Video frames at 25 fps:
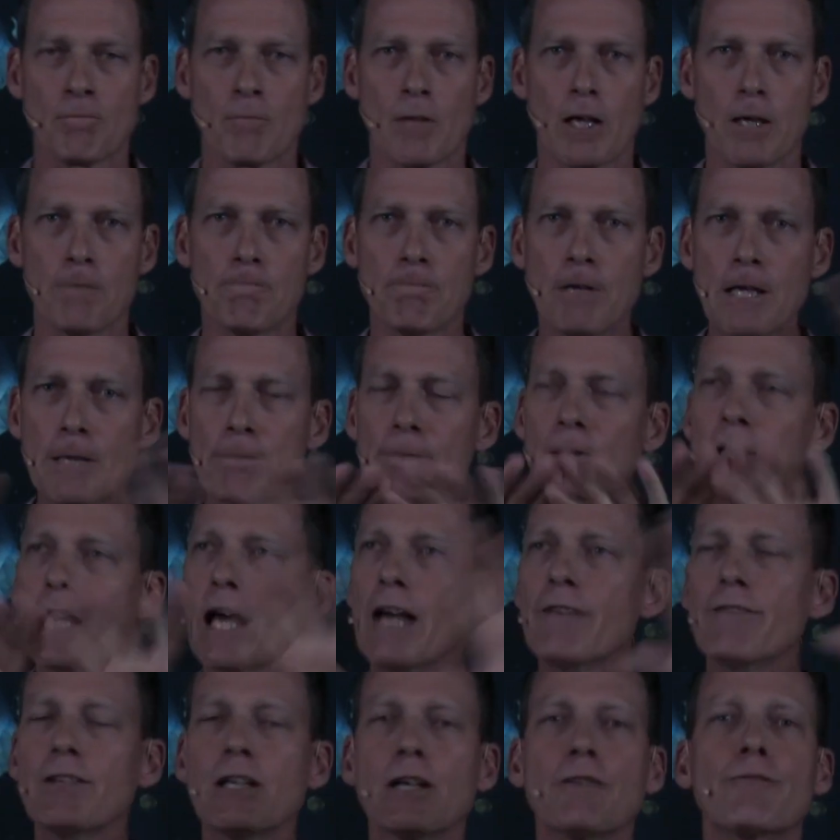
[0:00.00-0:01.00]
in people
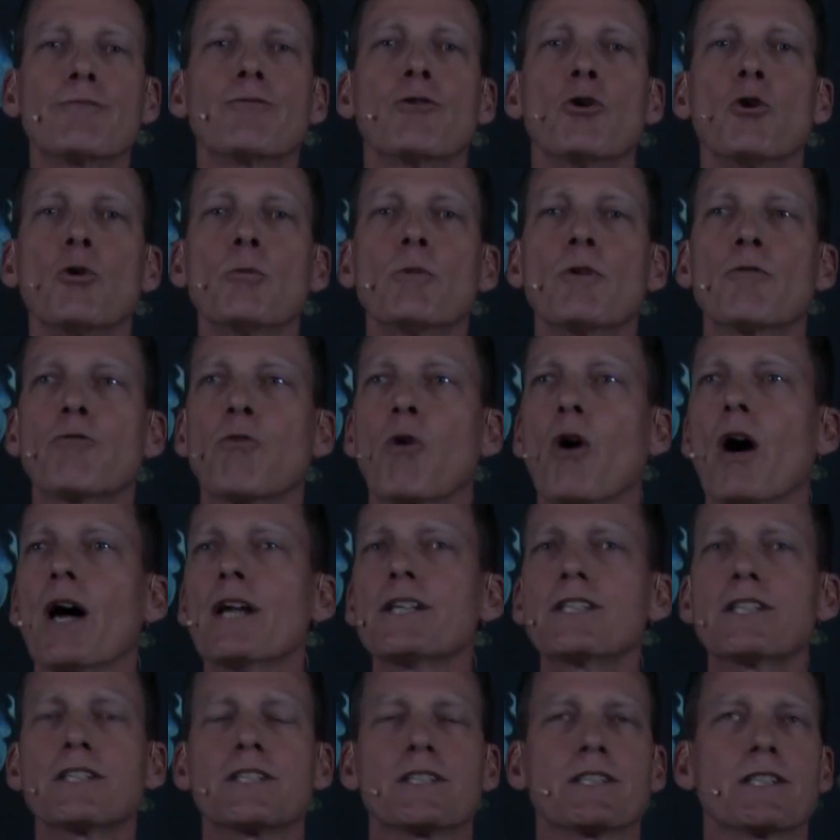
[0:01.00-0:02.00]
having a form of
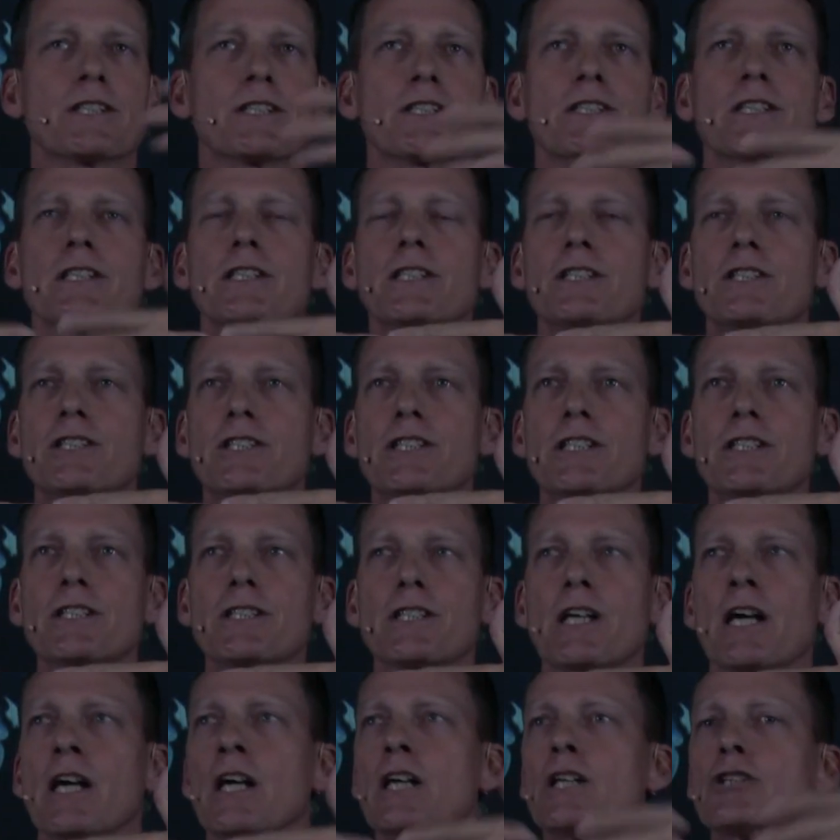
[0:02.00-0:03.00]
righteousness that is just
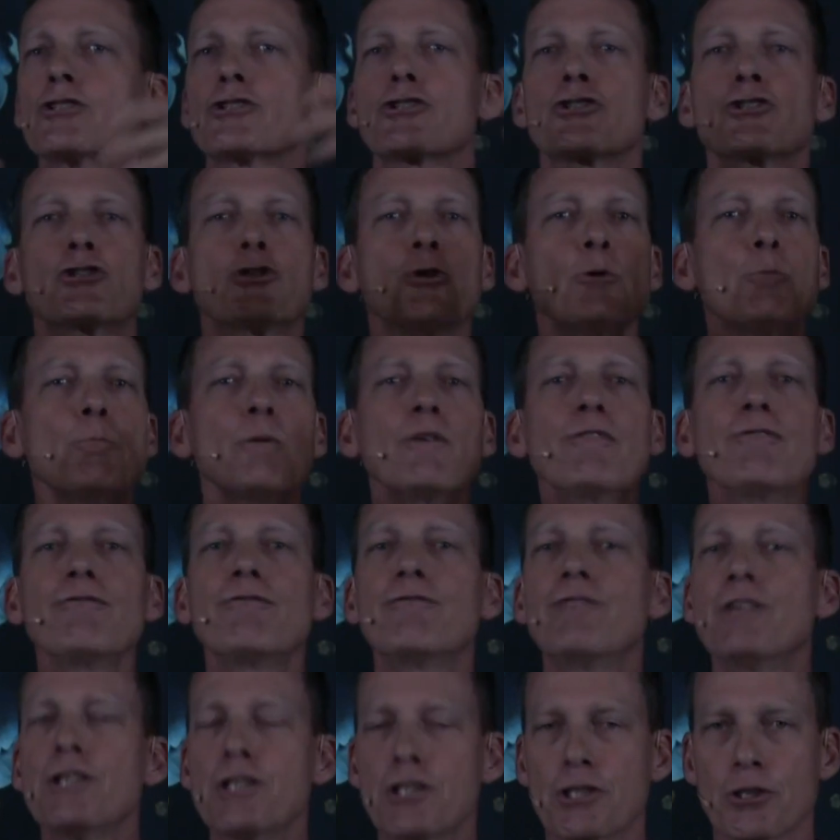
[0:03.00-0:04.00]
a
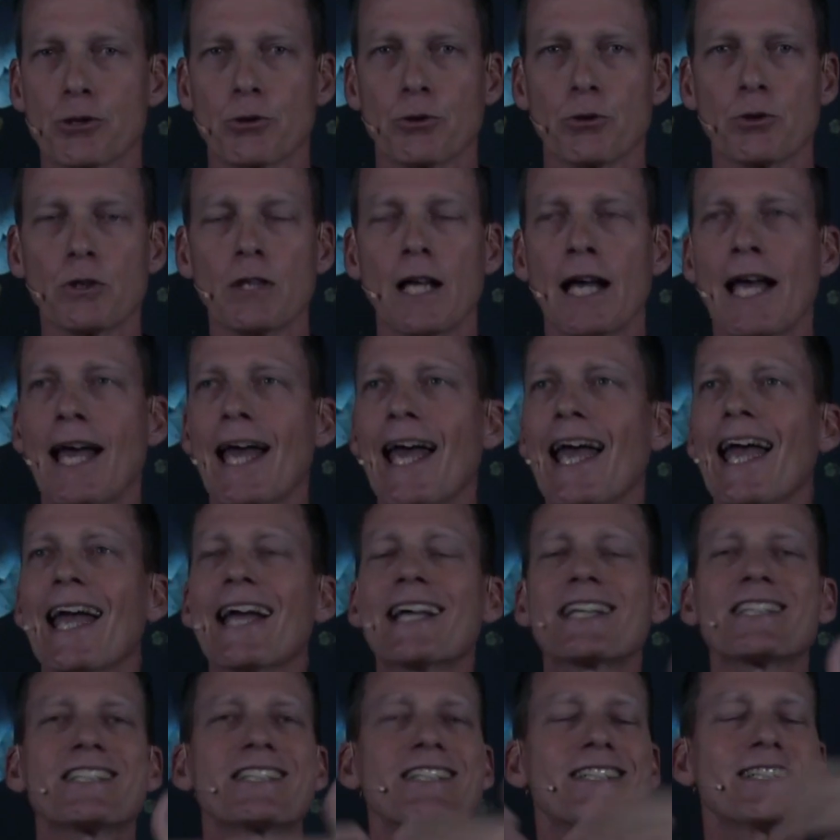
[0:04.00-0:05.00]
superficial,
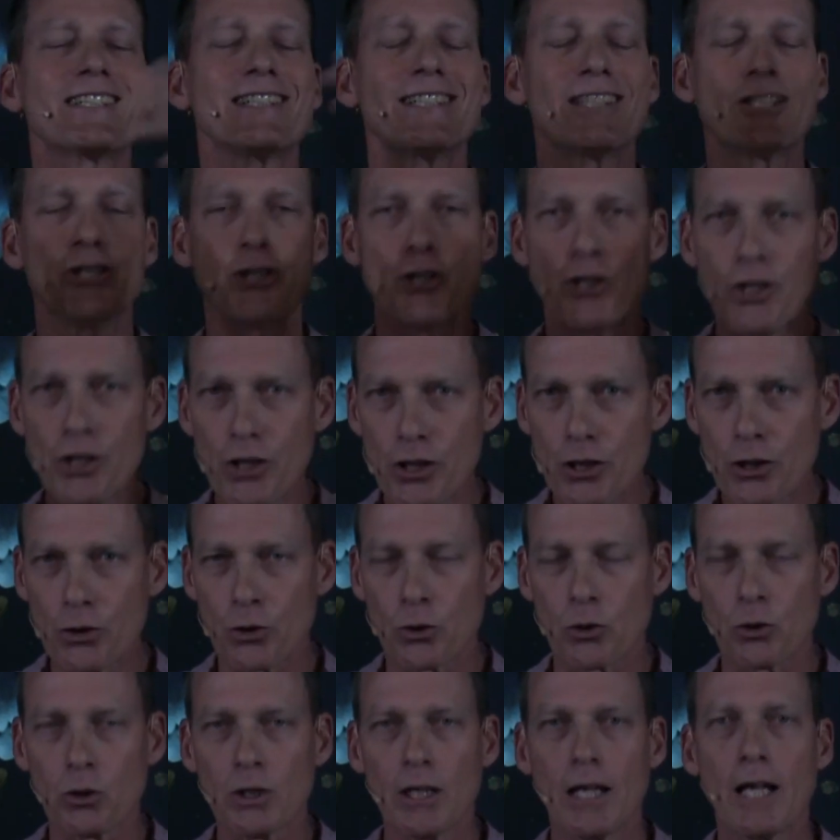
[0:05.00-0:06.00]

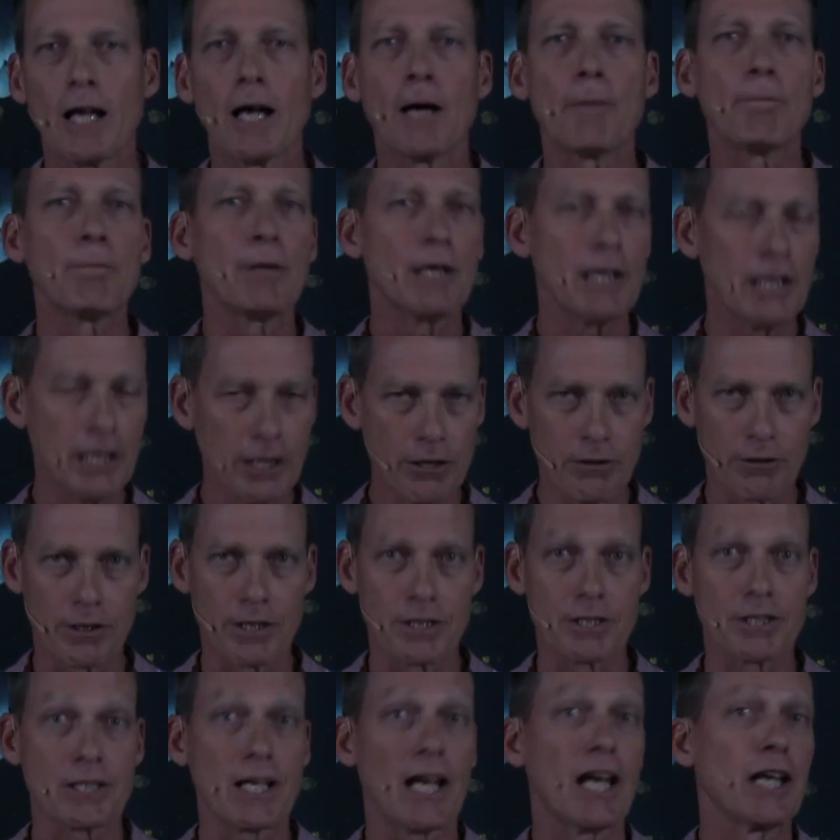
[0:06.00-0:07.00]
external
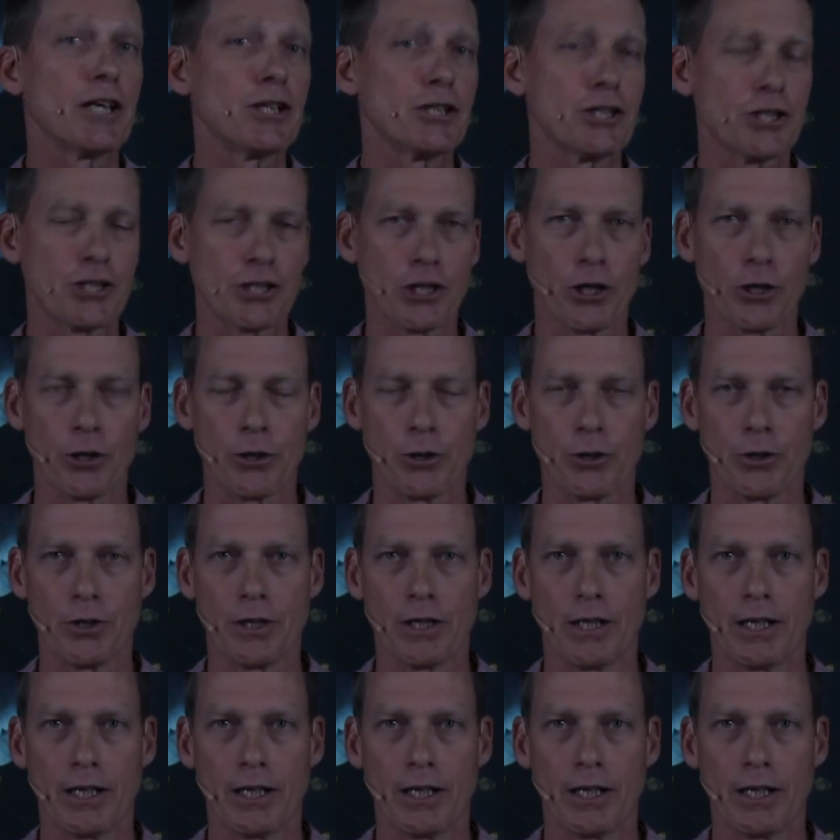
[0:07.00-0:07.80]
appearance and show.